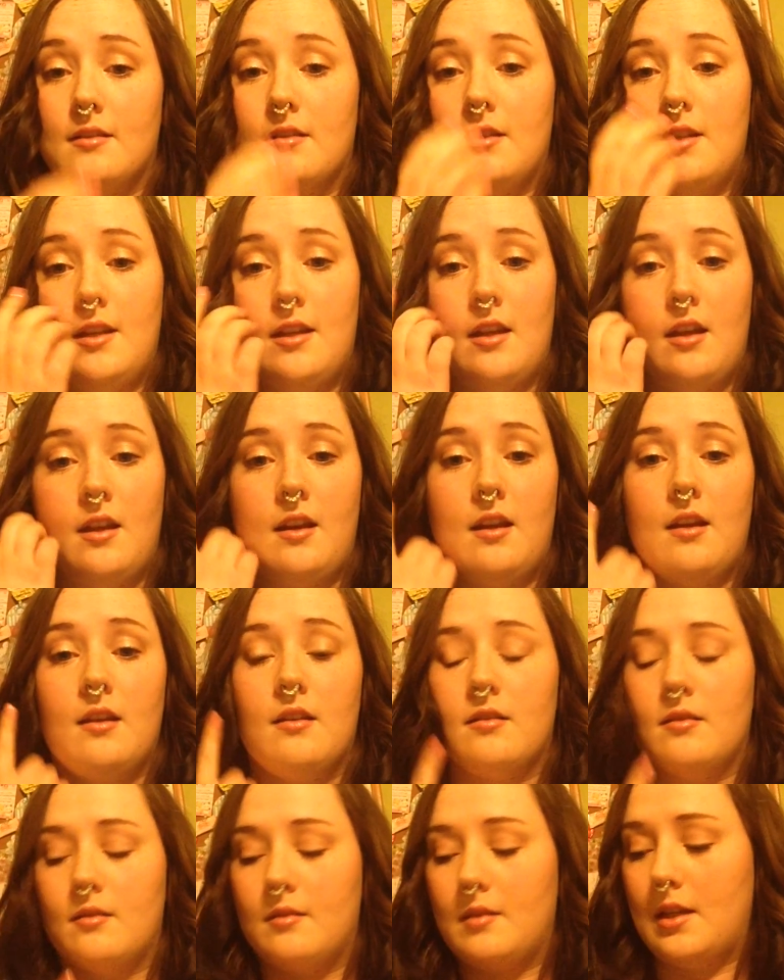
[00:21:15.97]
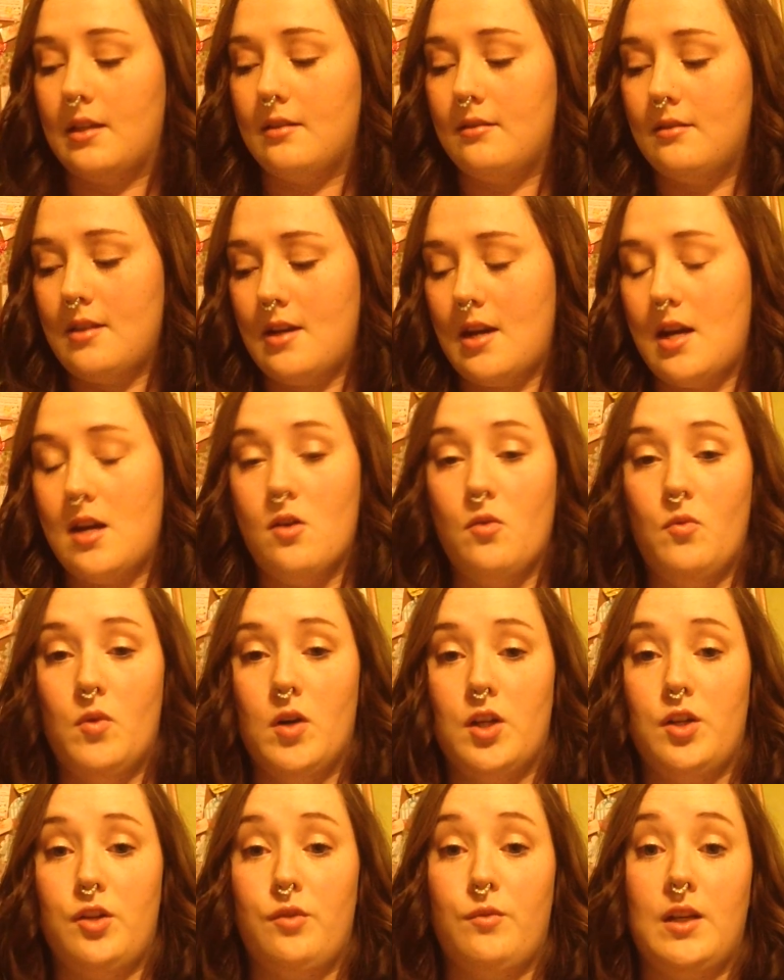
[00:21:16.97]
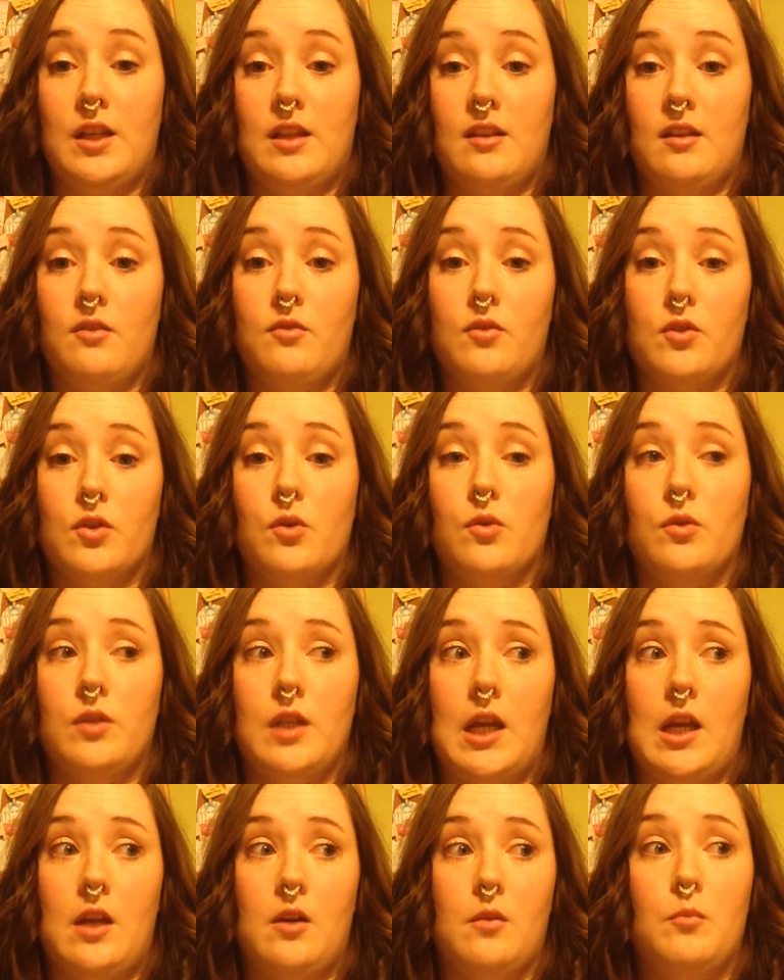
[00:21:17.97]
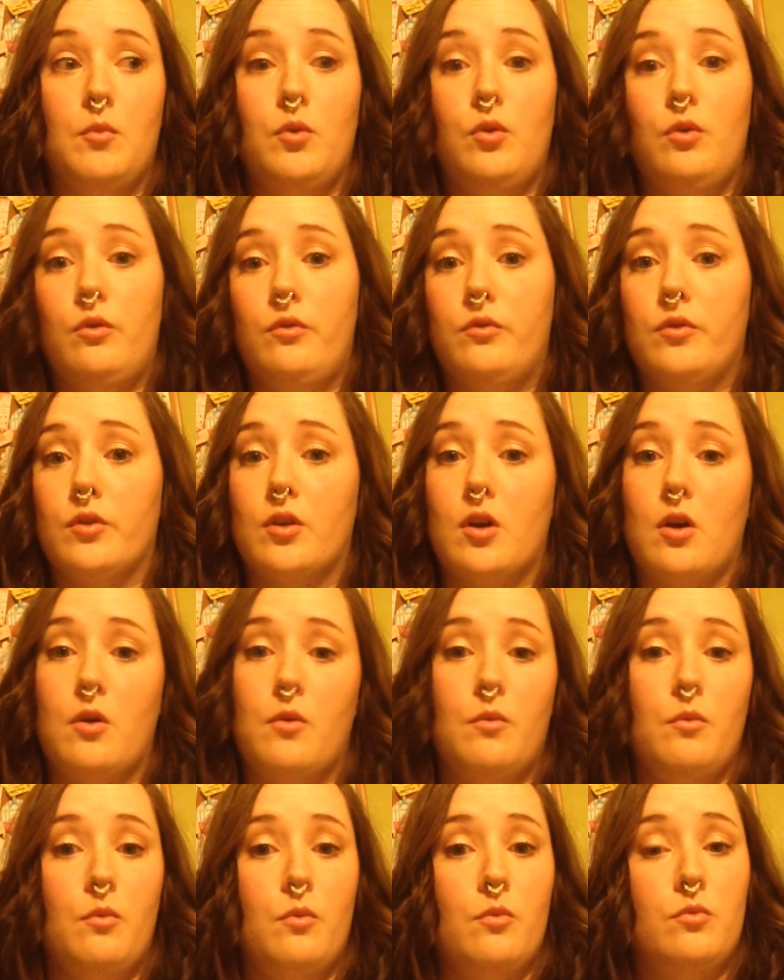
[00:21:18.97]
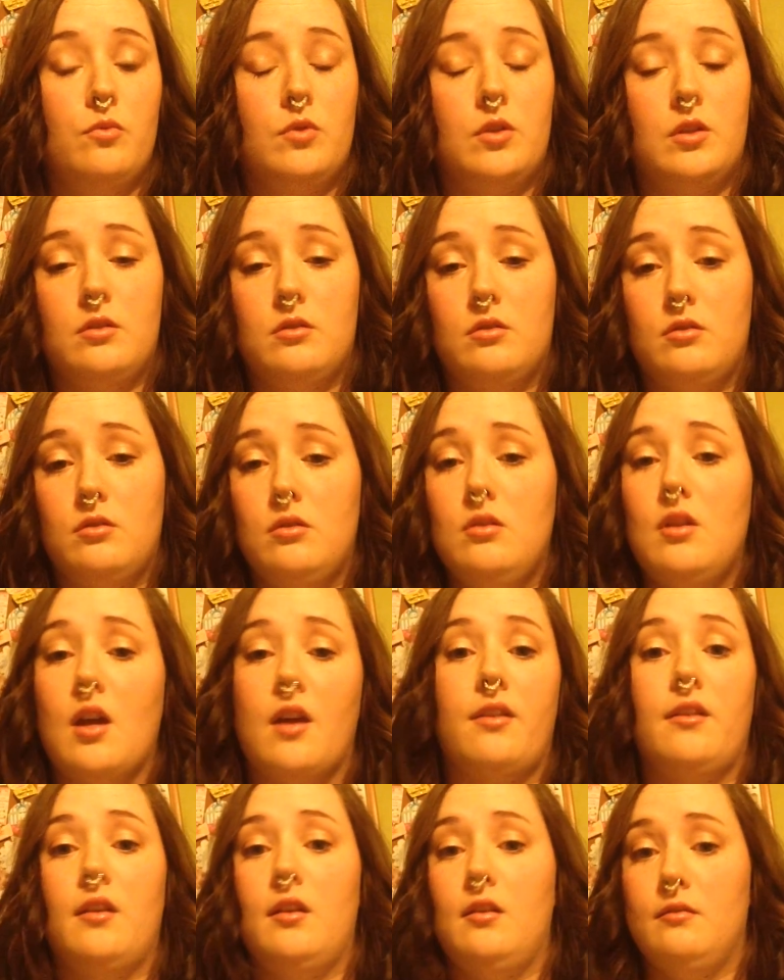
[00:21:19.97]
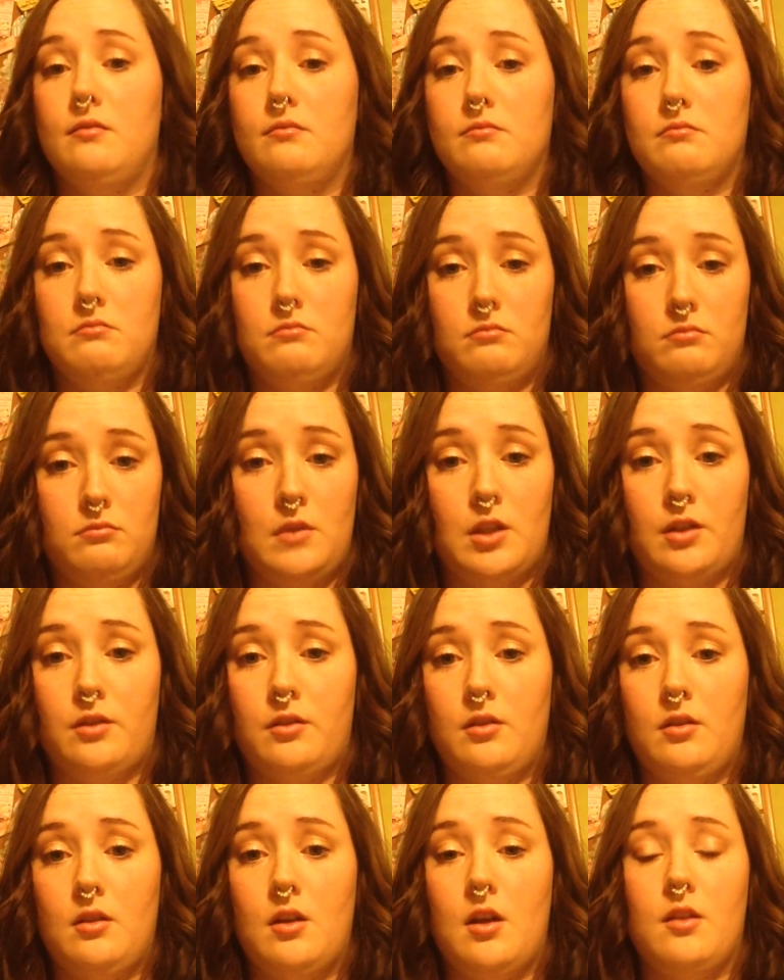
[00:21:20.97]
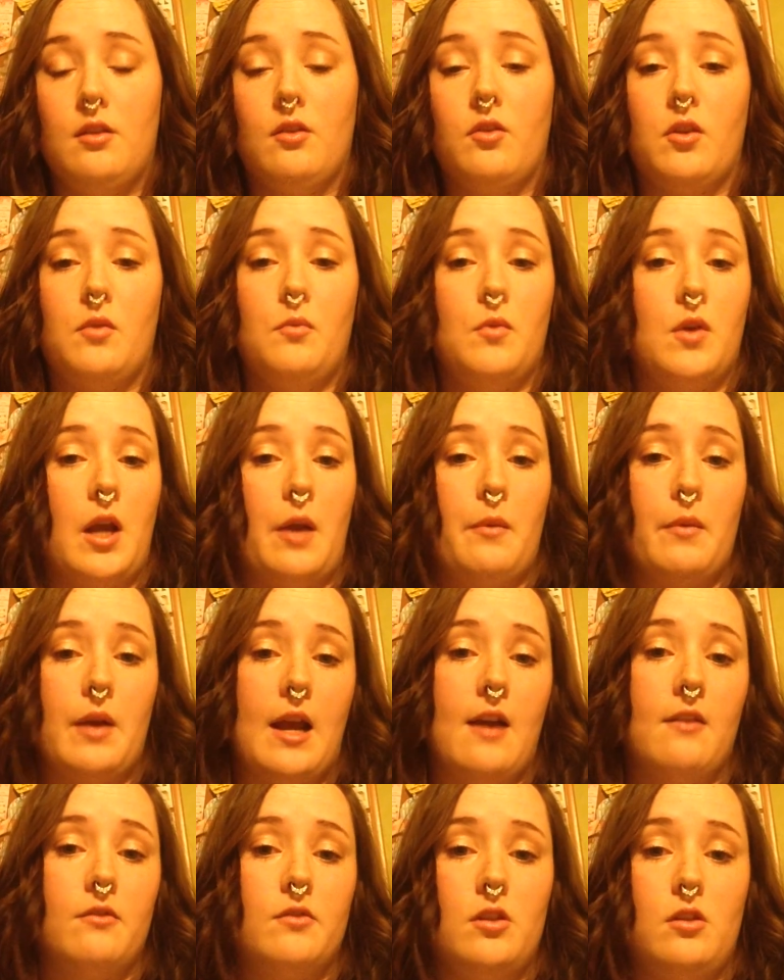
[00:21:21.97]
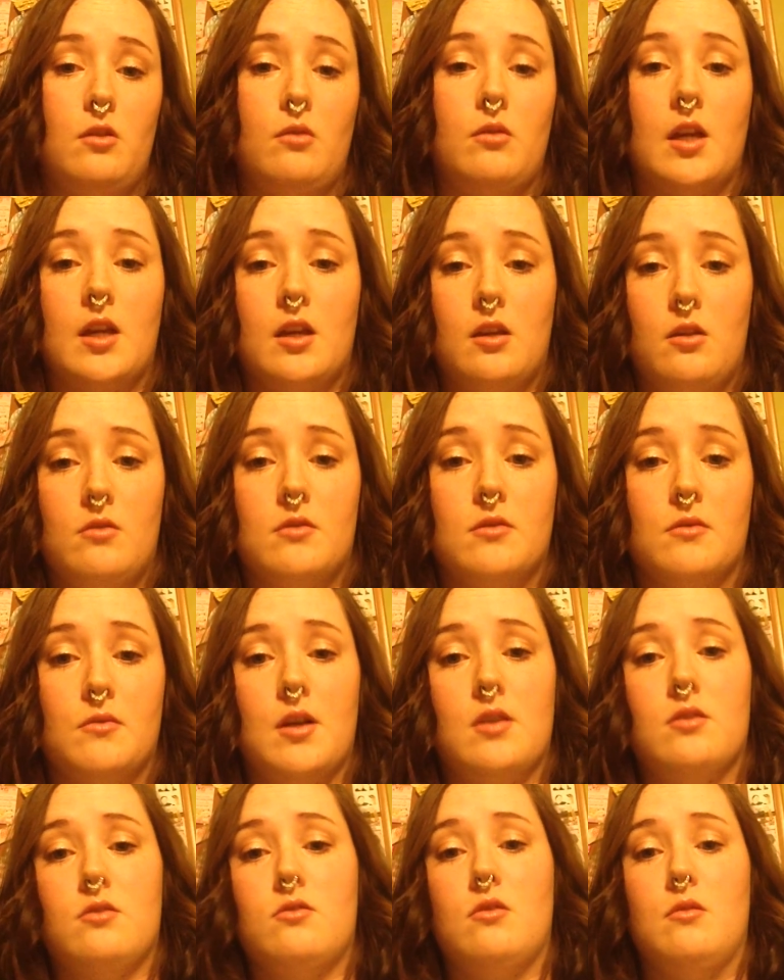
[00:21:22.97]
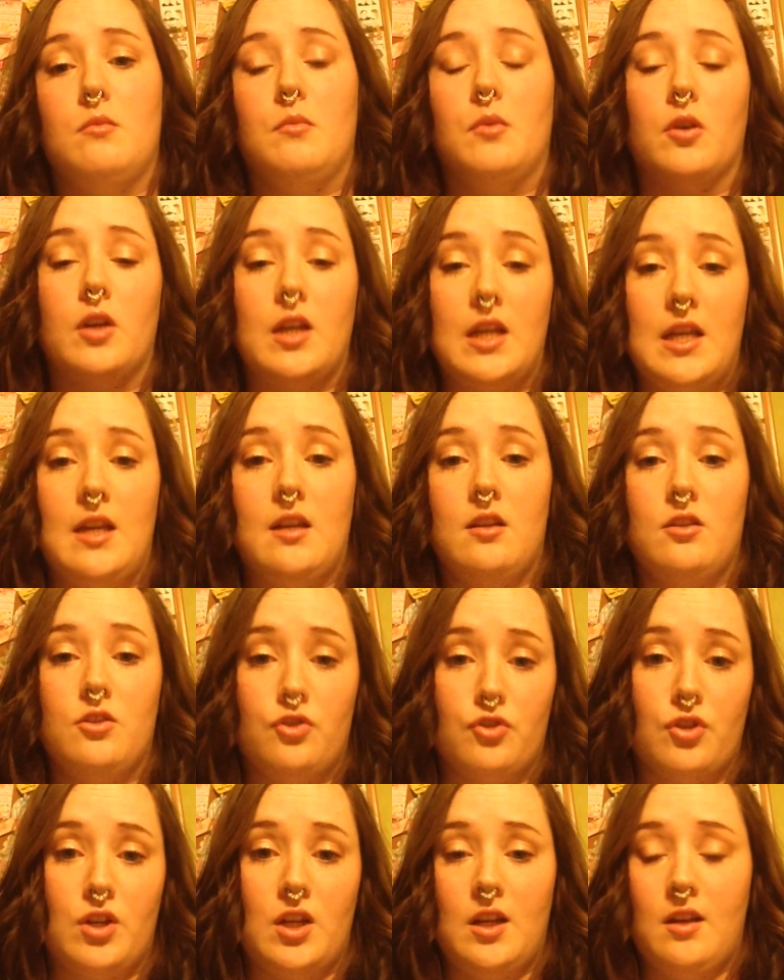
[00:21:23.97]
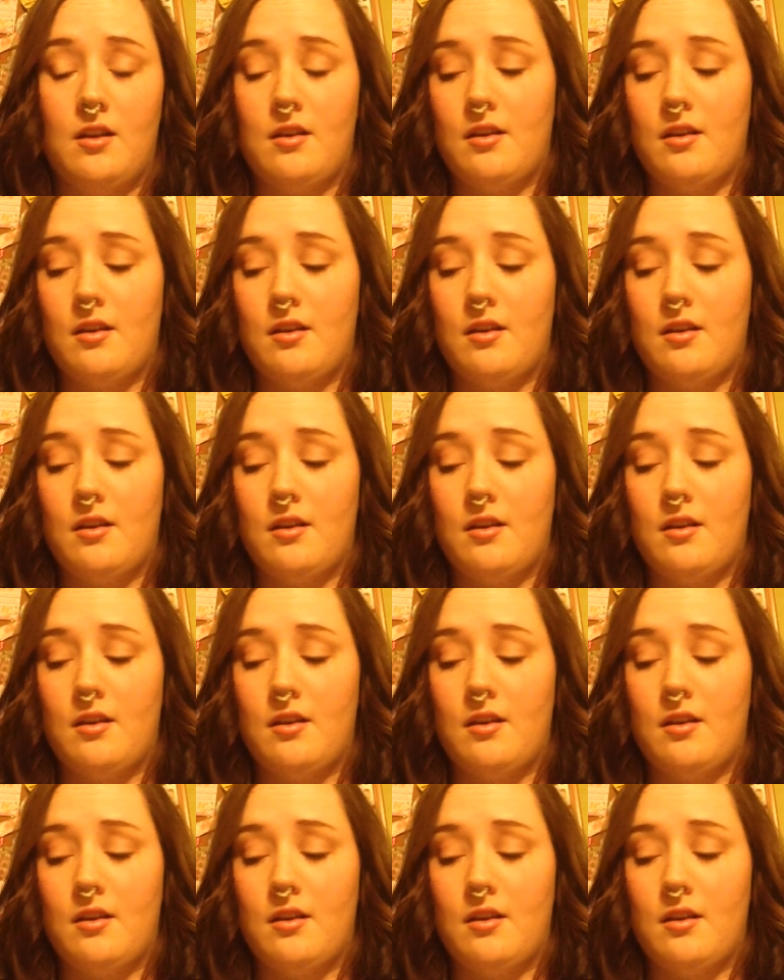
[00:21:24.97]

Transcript: It is, because then I don't want to do anything for the whole day or move or go nothing other than what I would have to do, like use the restroom or eat and drink.